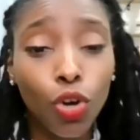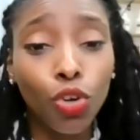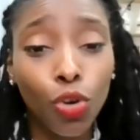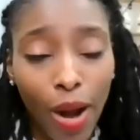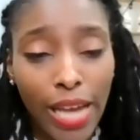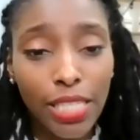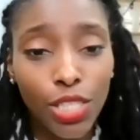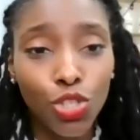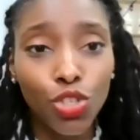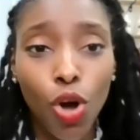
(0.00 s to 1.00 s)

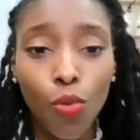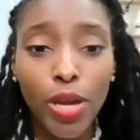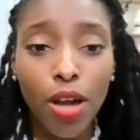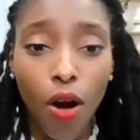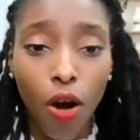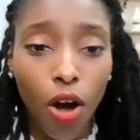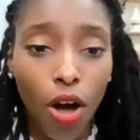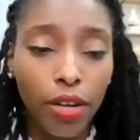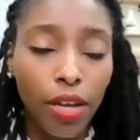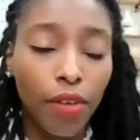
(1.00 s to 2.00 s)
crisis going
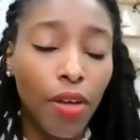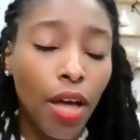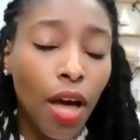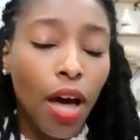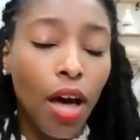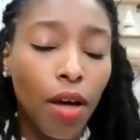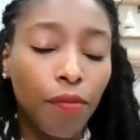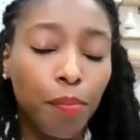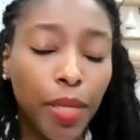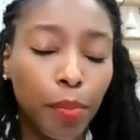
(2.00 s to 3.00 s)
on
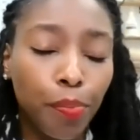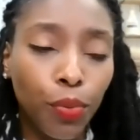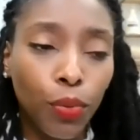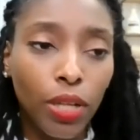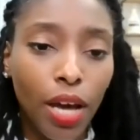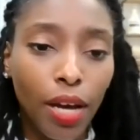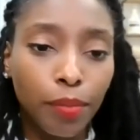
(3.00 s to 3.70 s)
of people